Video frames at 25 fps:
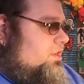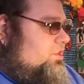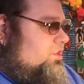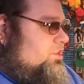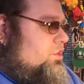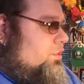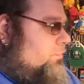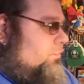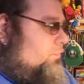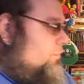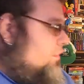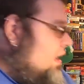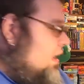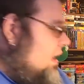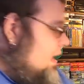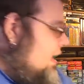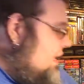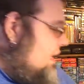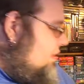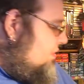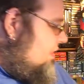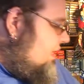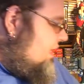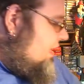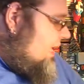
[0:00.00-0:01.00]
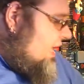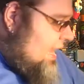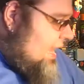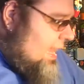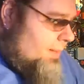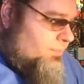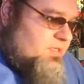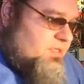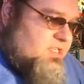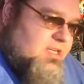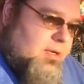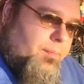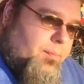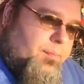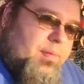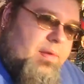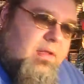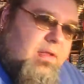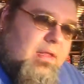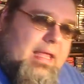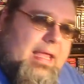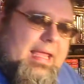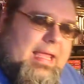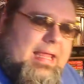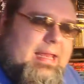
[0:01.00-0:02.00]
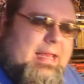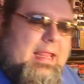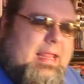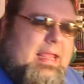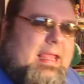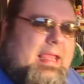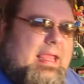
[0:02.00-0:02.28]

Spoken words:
to find the games complete,